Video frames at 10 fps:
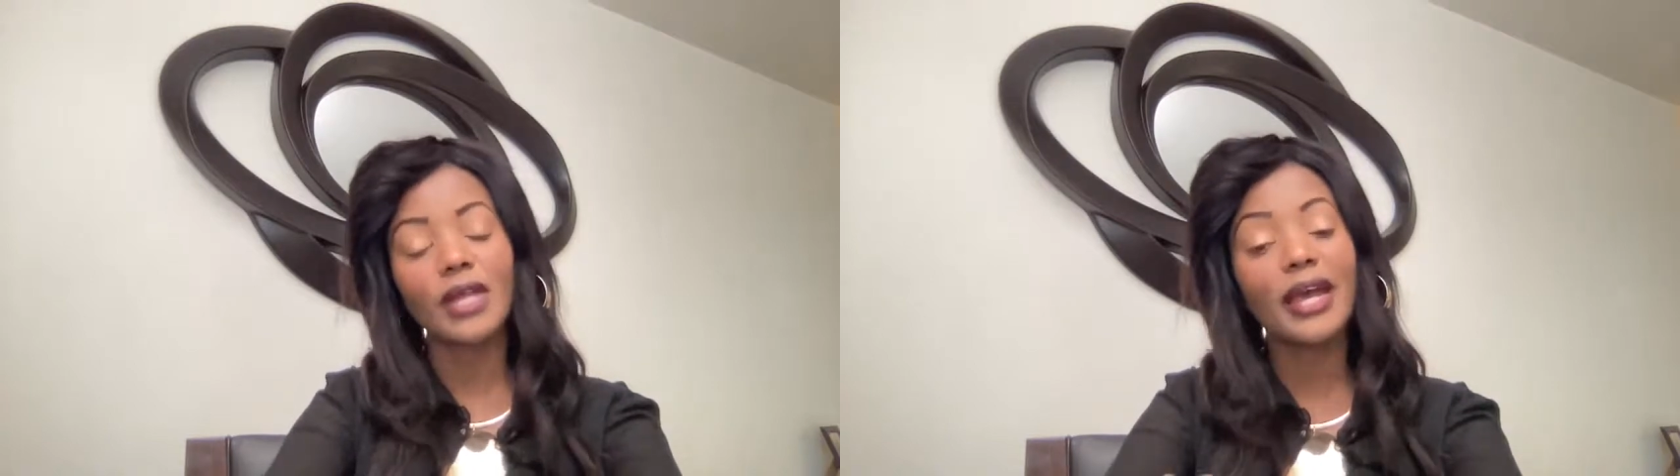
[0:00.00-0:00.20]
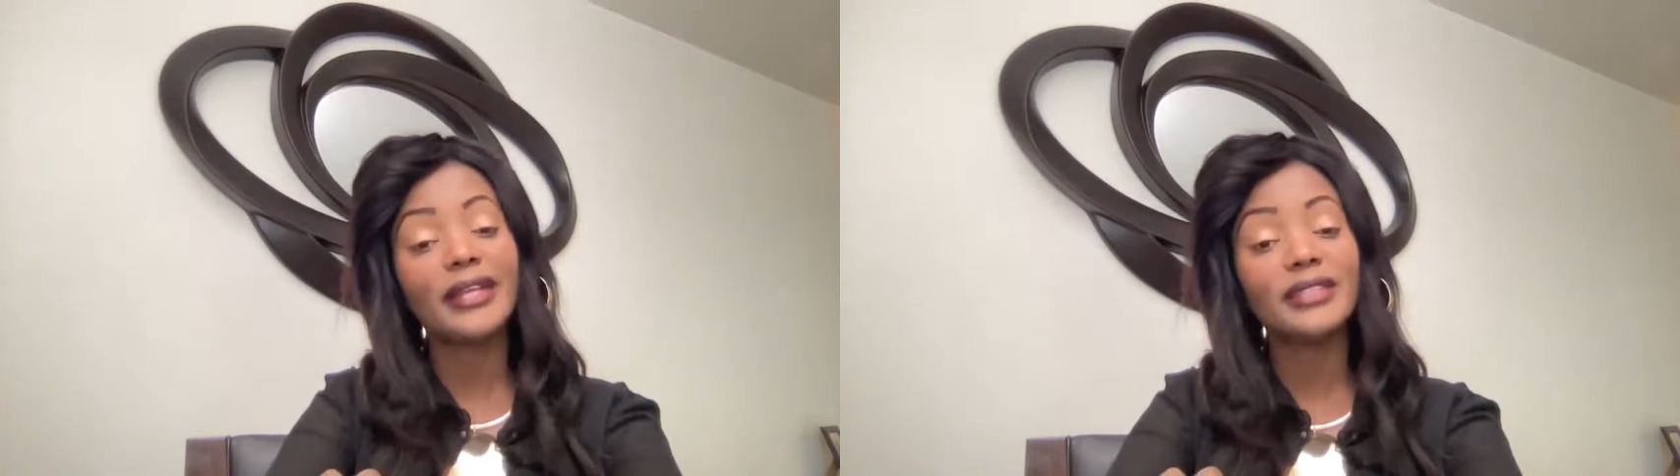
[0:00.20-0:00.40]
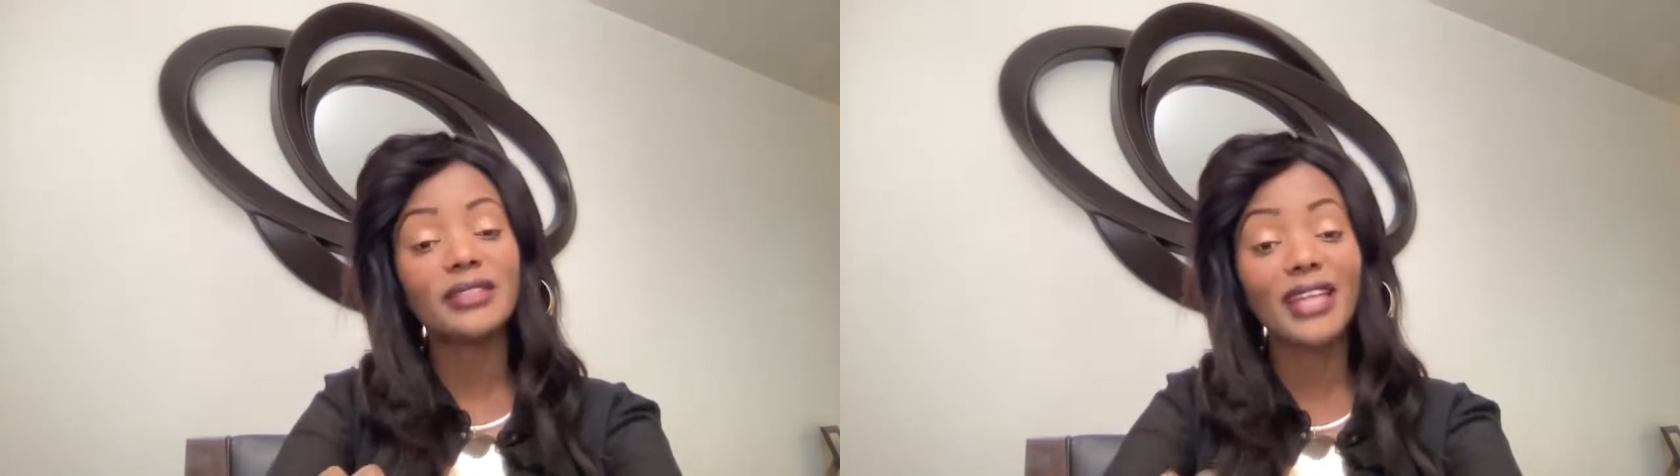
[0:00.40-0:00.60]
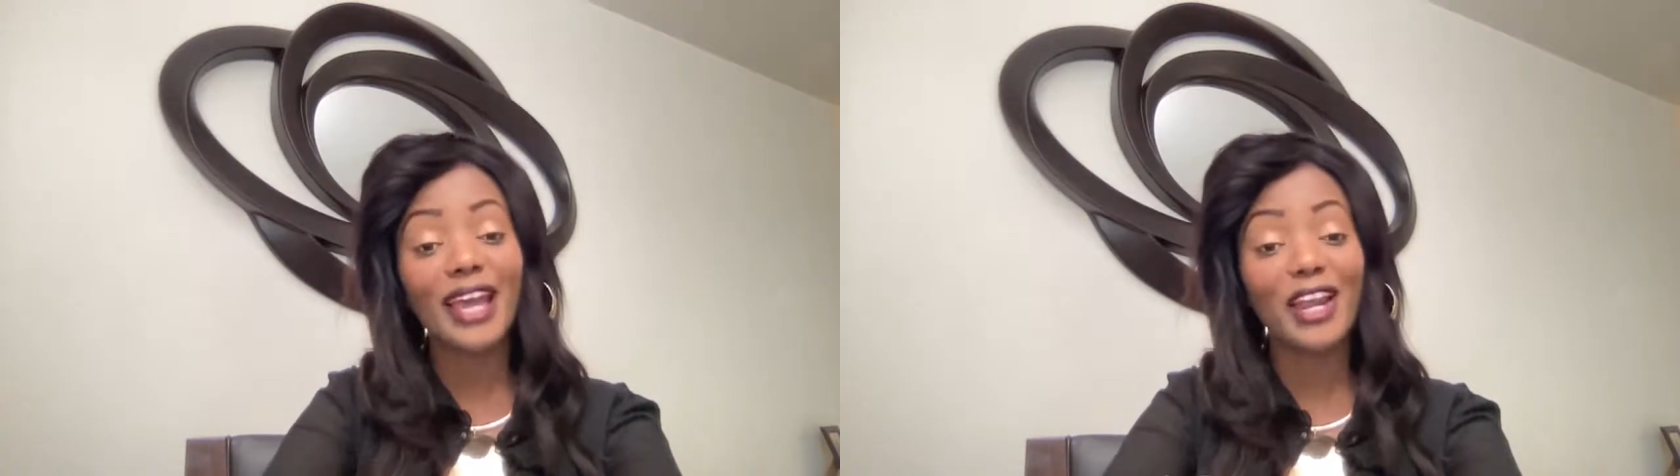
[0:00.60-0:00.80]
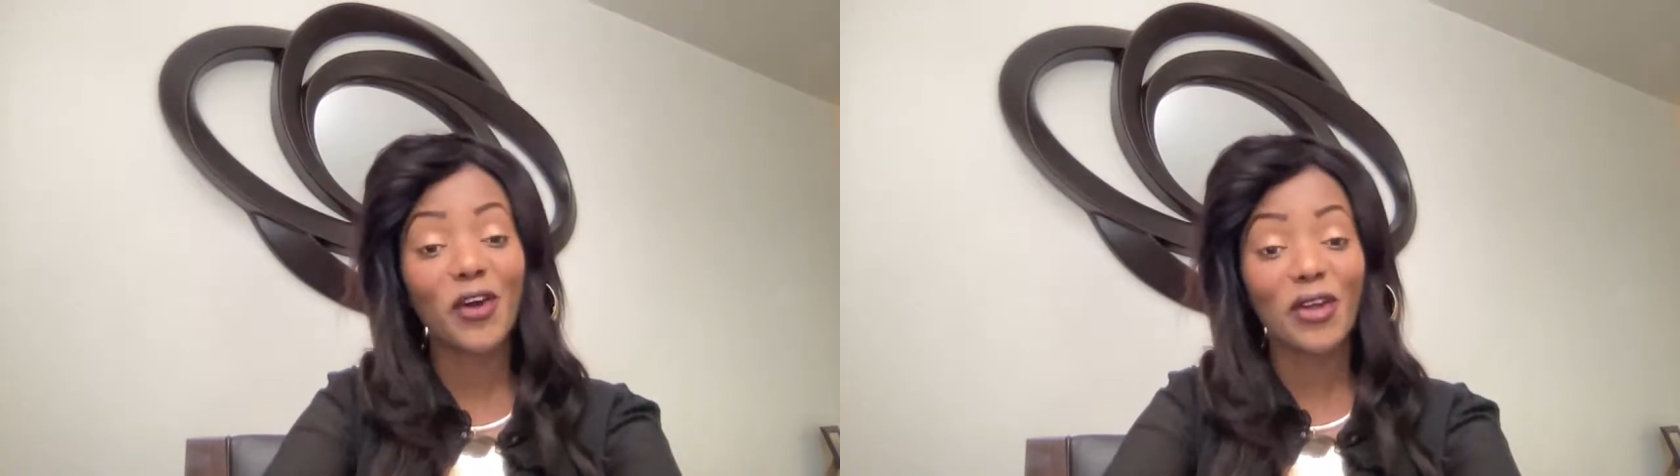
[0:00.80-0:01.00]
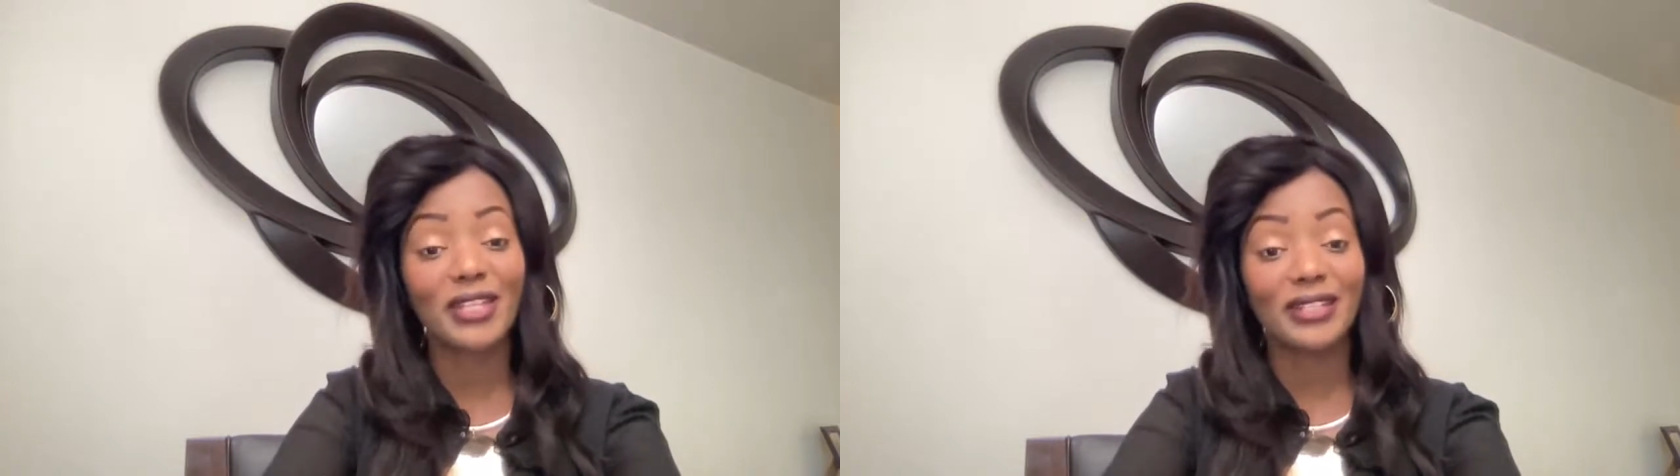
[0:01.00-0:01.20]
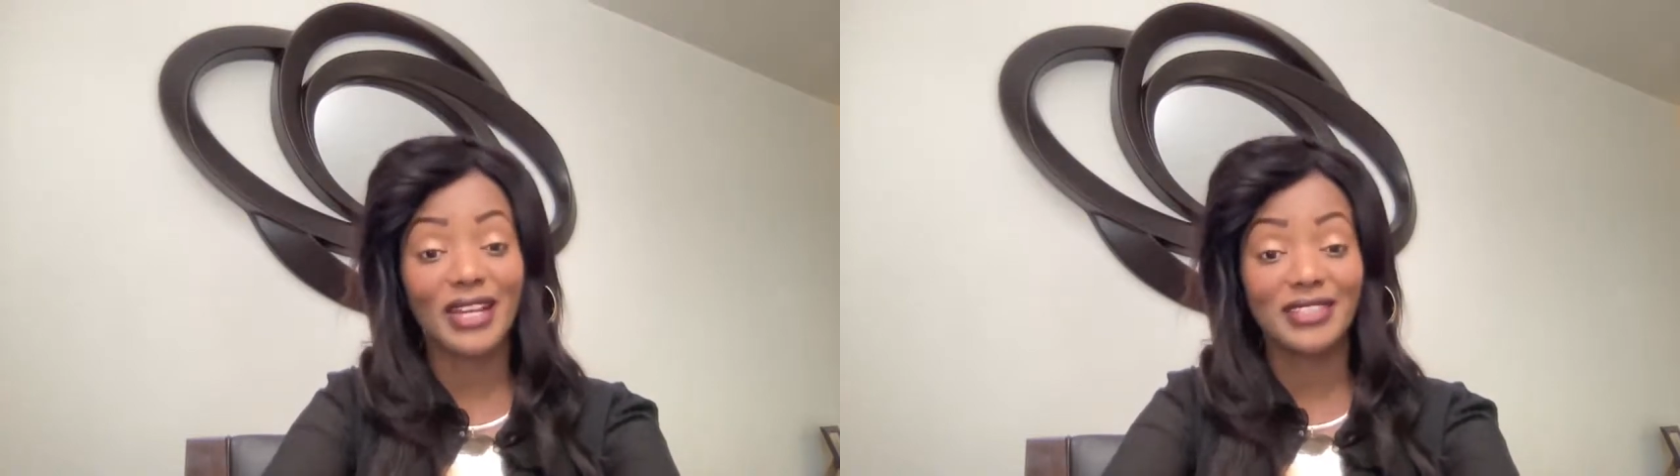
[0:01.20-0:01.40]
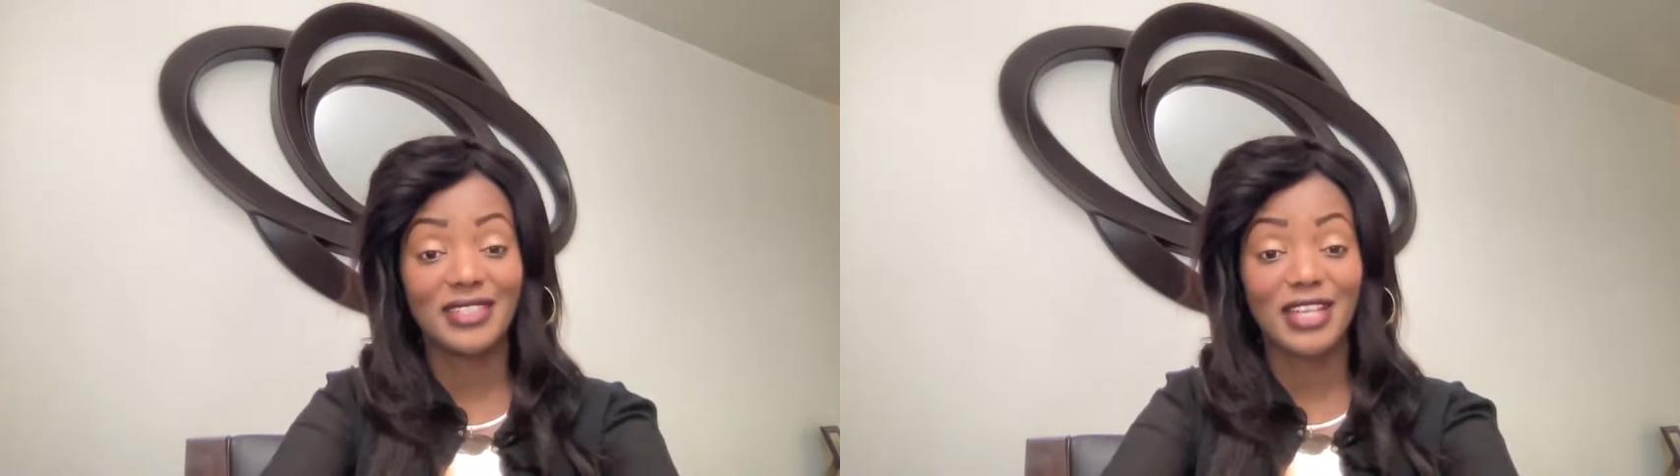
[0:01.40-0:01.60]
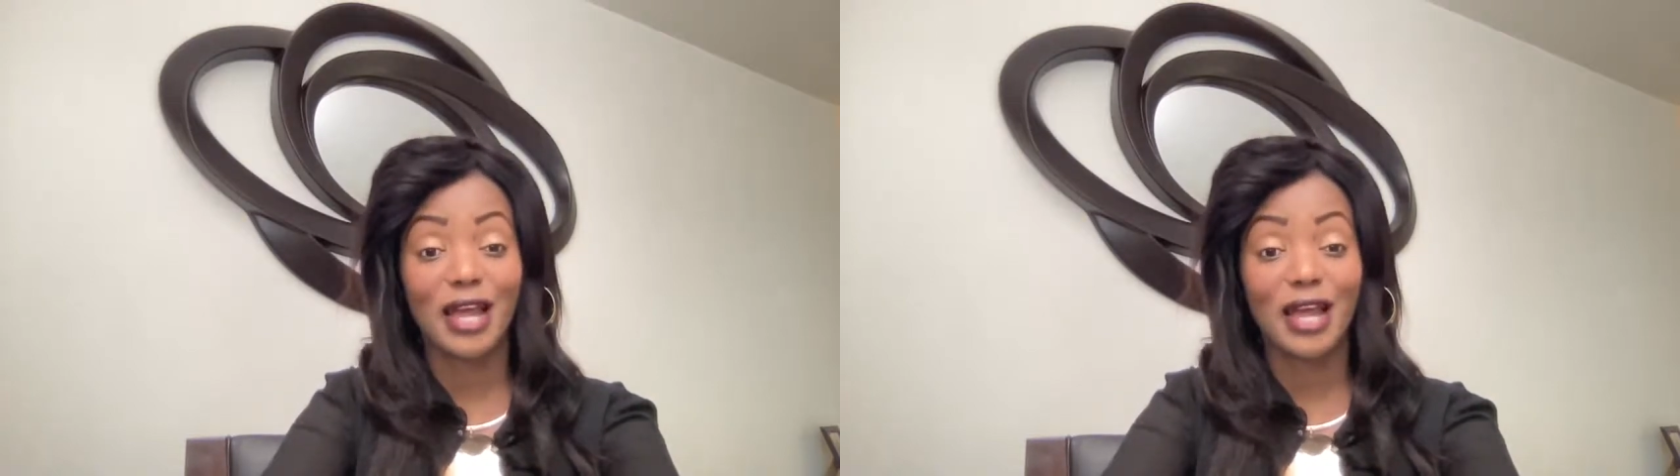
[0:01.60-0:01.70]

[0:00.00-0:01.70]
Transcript: And tell all the nurses